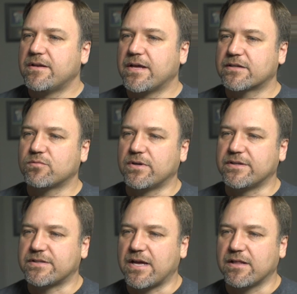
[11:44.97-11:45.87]
Next one
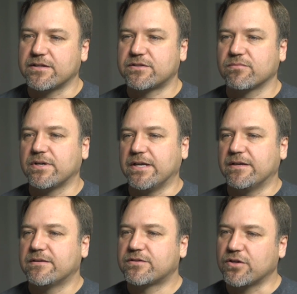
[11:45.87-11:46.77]
is the
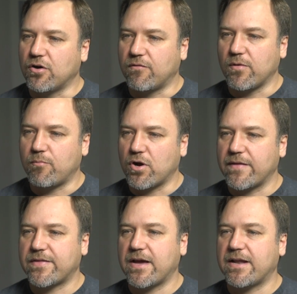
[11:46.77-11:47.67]
LS3. So if we
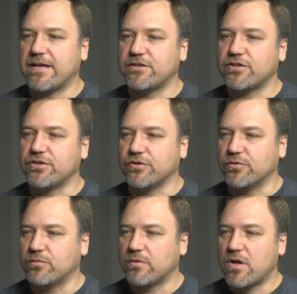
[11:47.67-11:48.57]
bought that engine
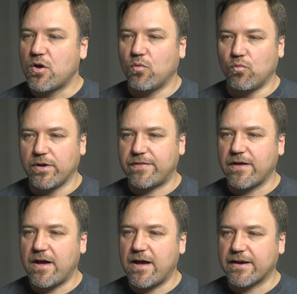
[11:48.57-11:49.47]
new with
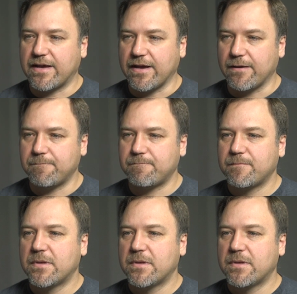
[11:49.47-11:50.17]
the hot cam,